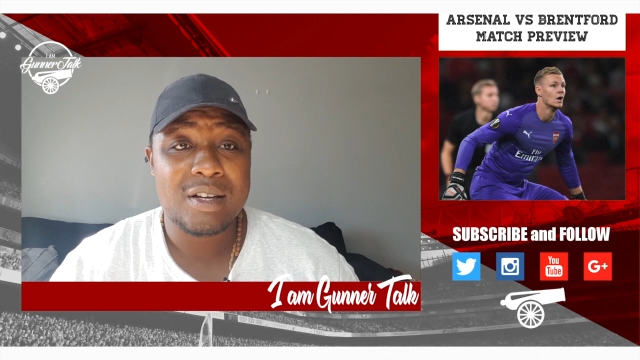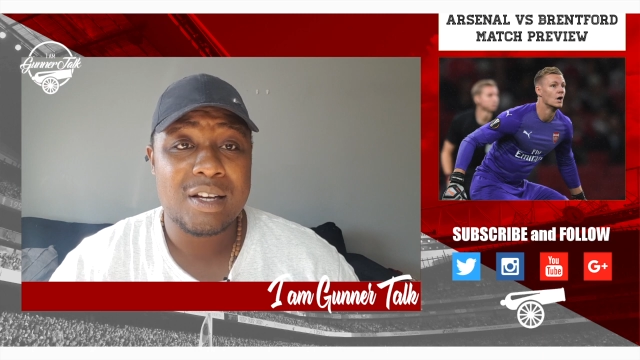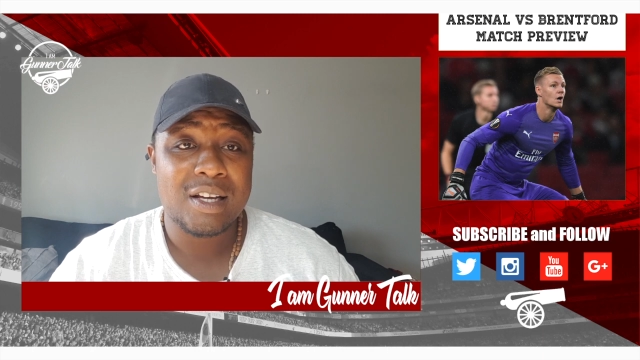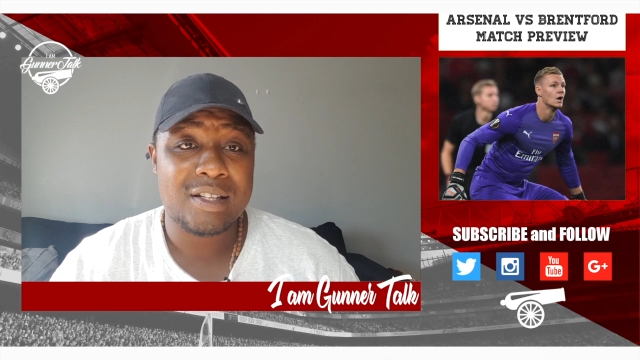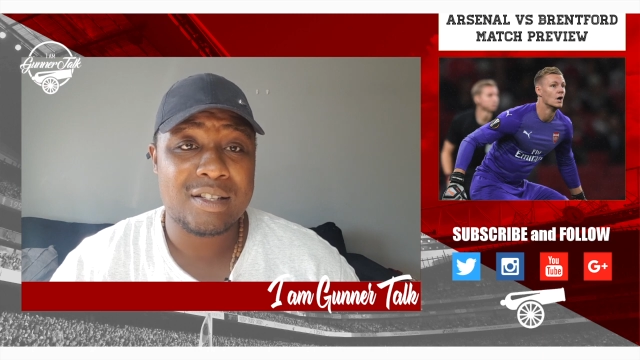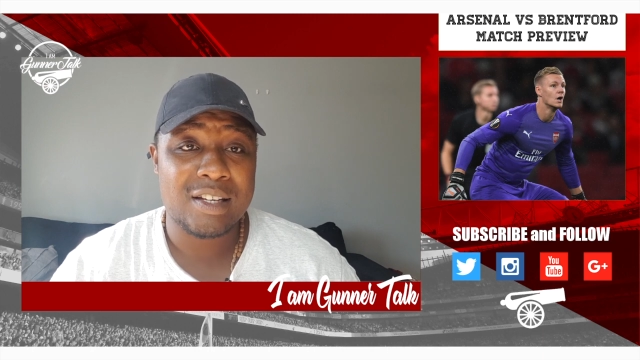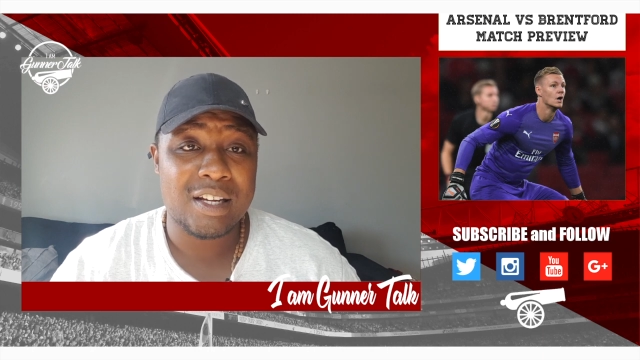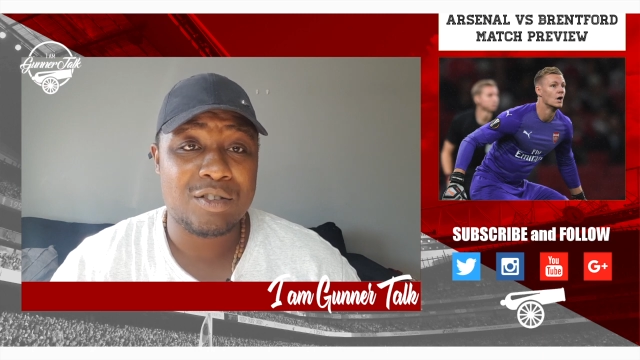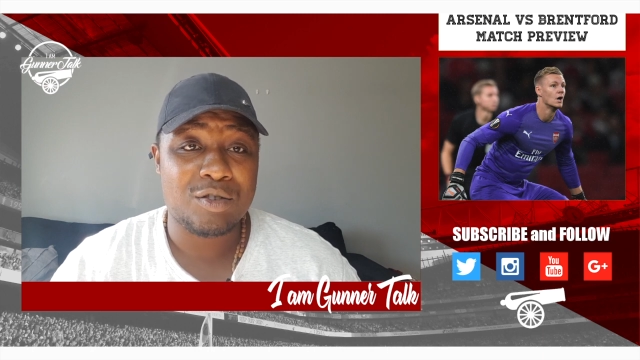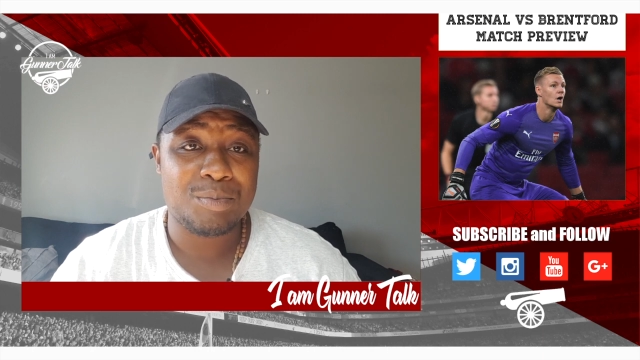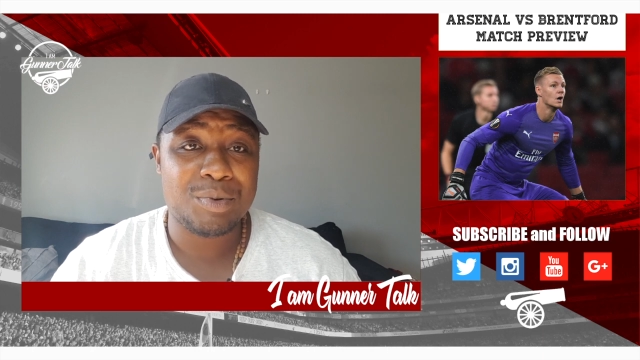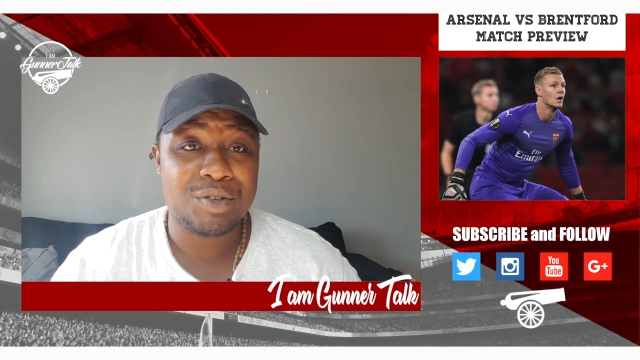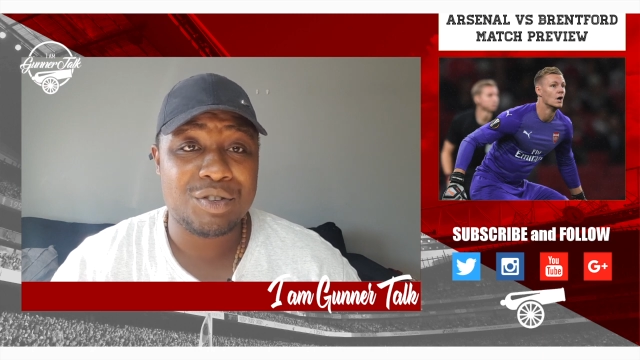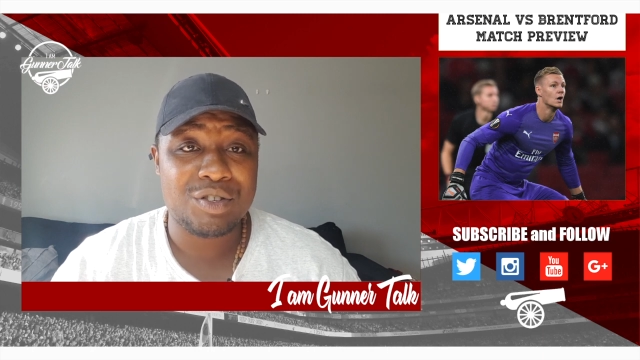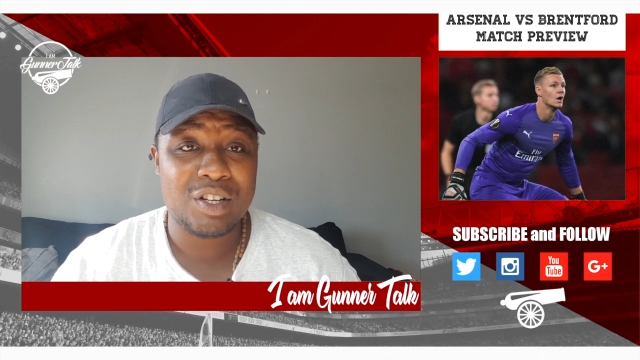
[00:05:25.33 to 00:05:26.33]
it's yet to
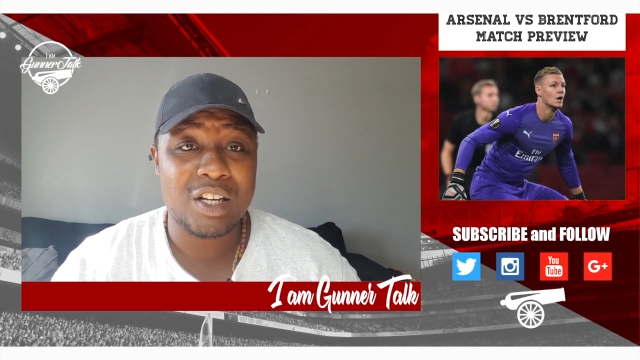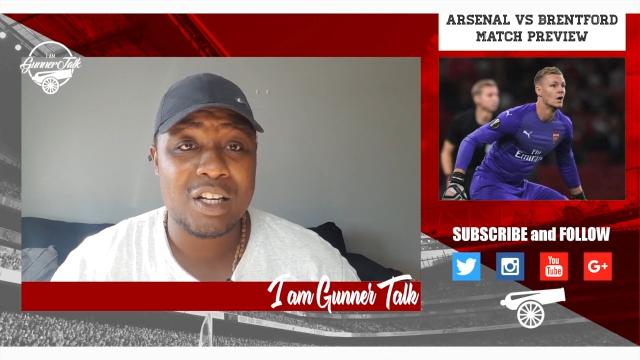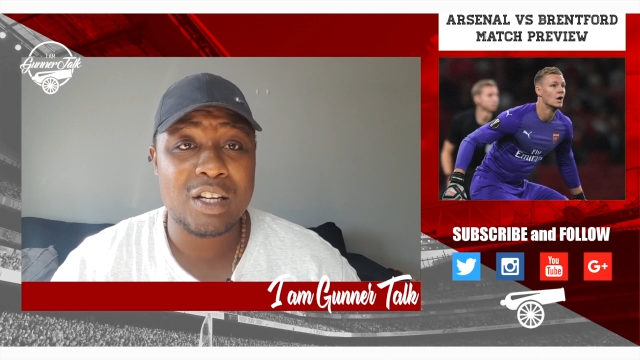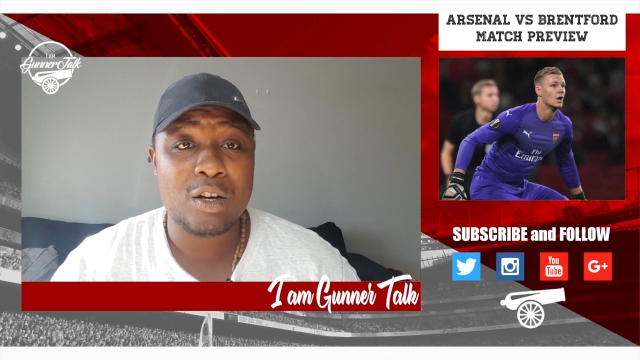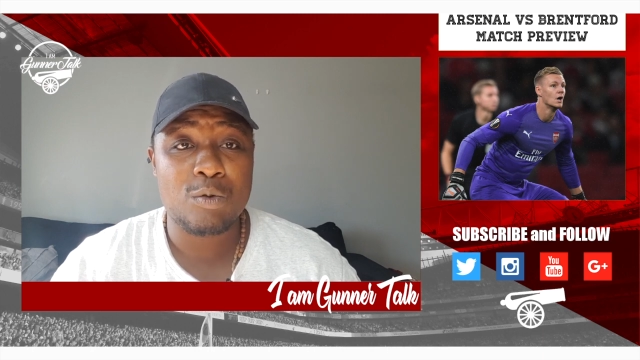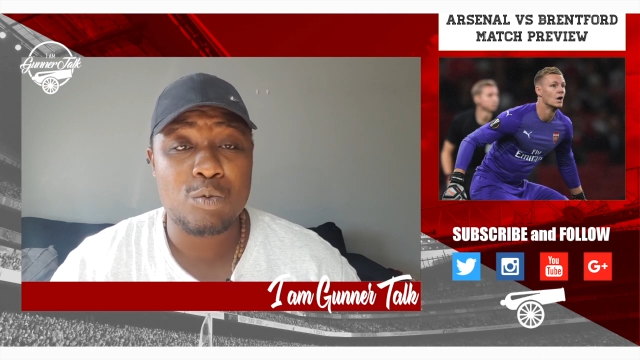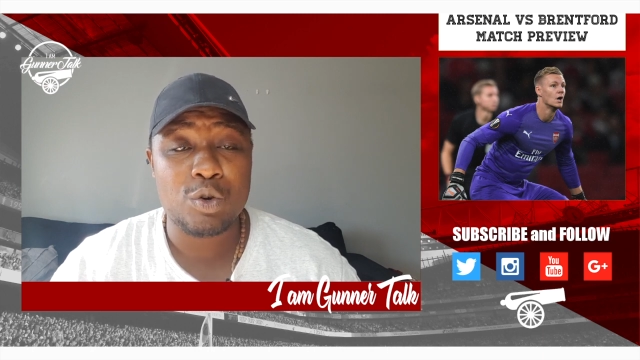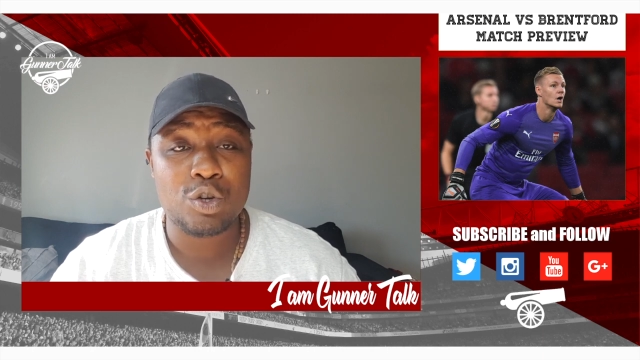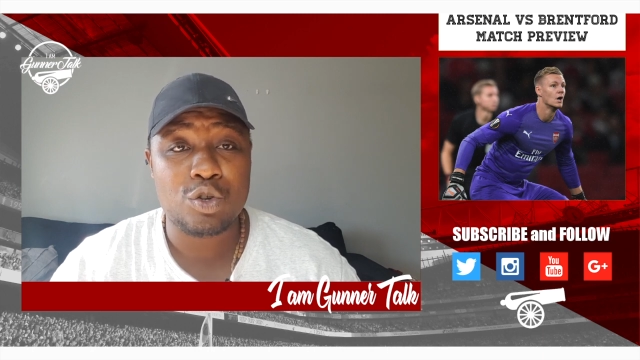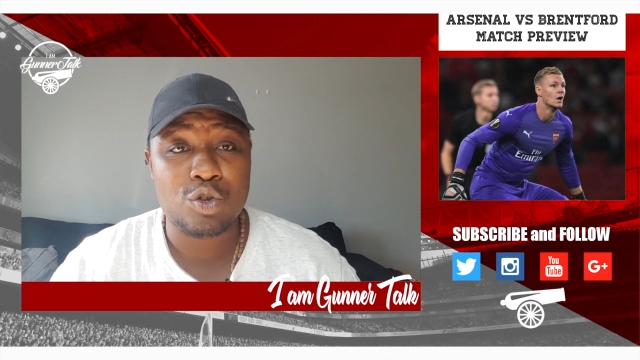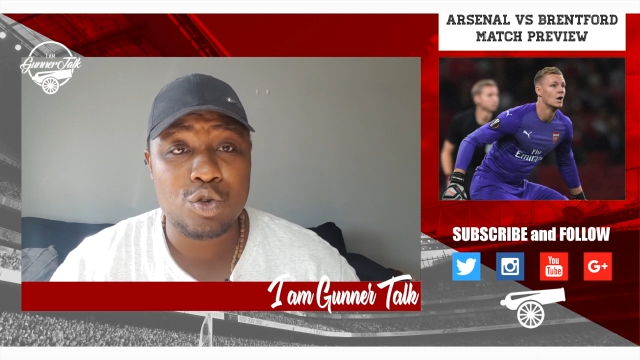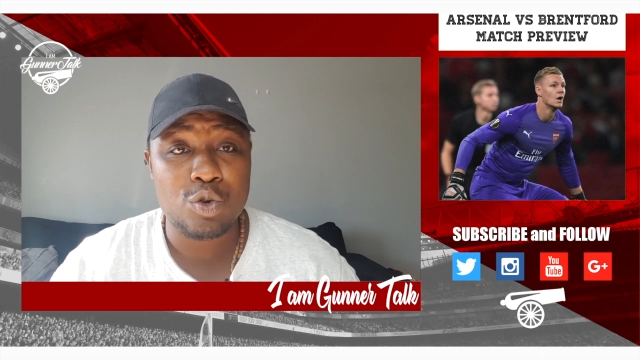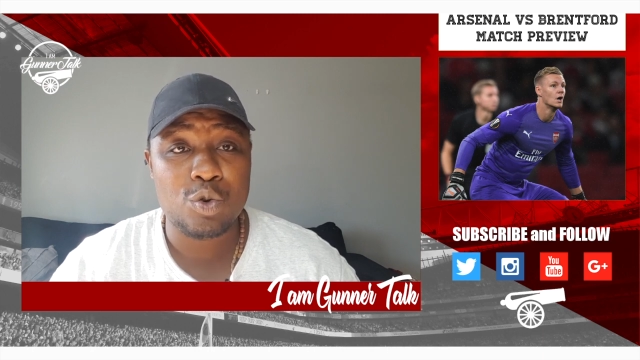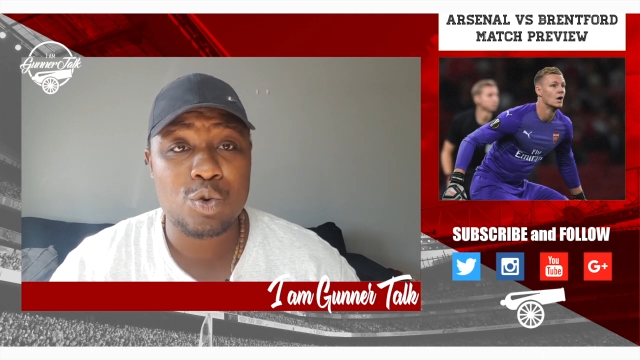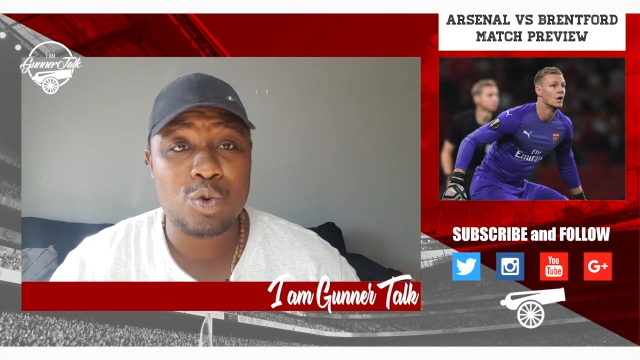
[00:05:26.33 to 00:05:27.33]
be seen. We
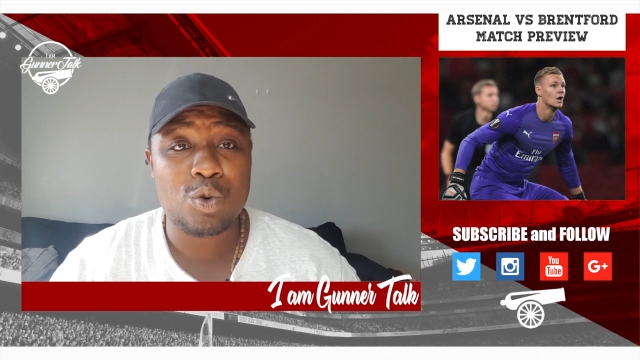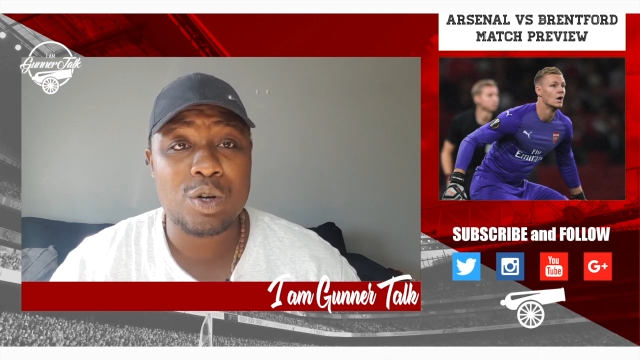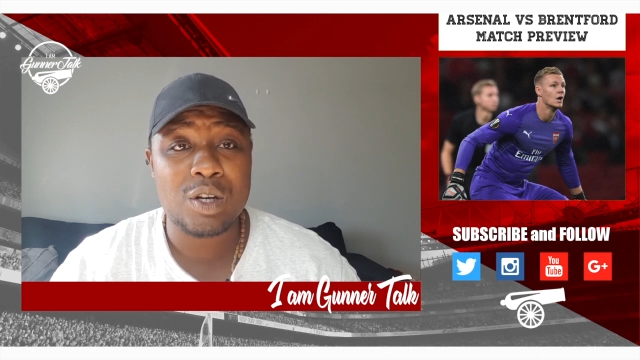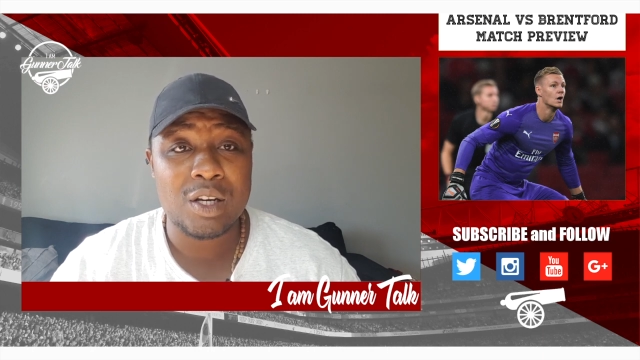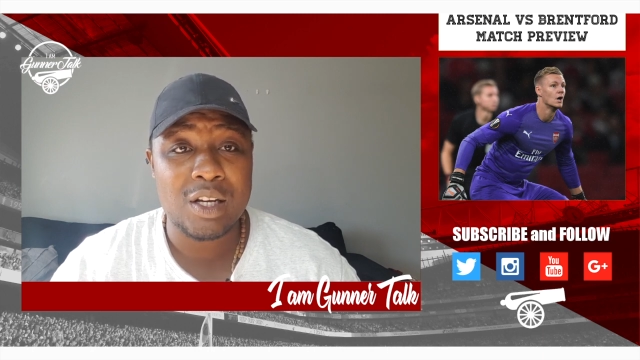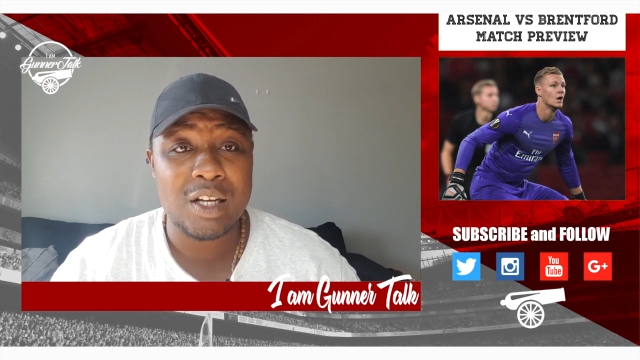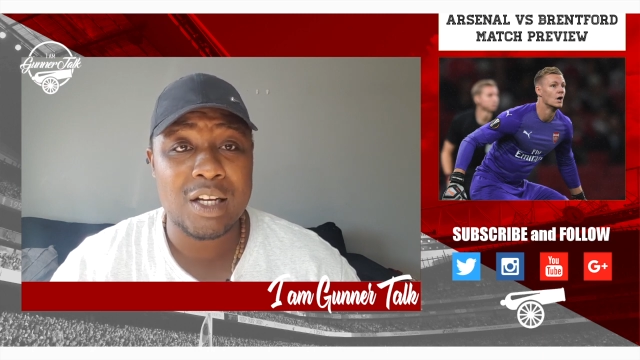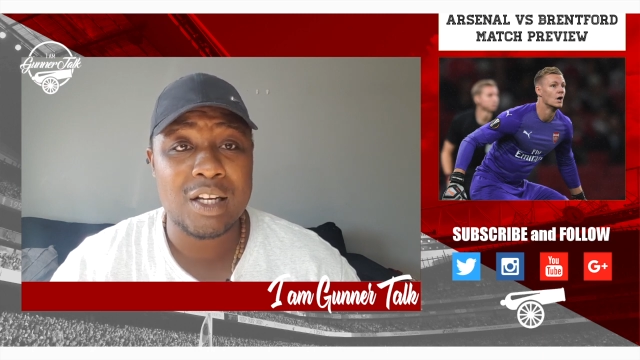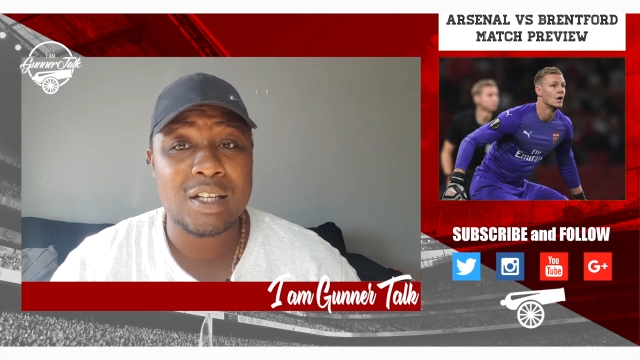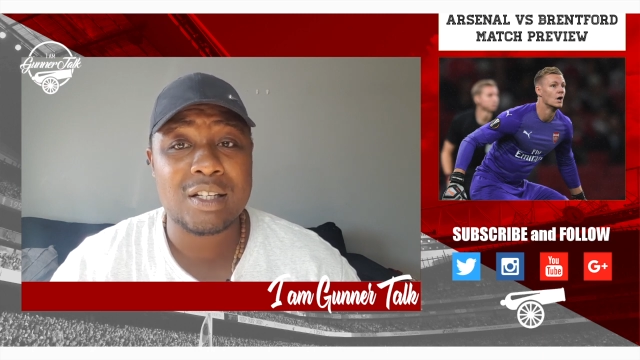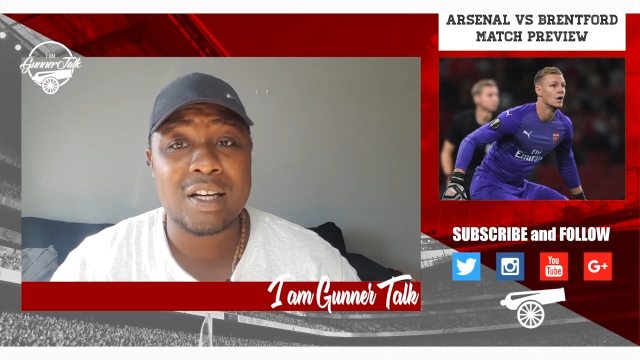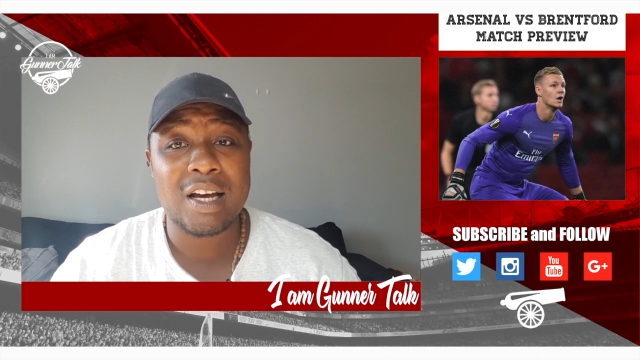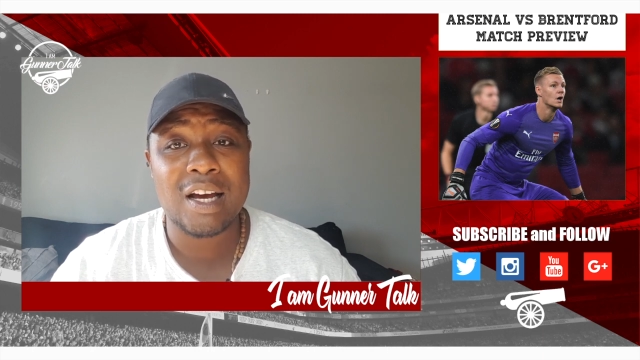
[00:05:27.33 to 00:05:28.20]
do need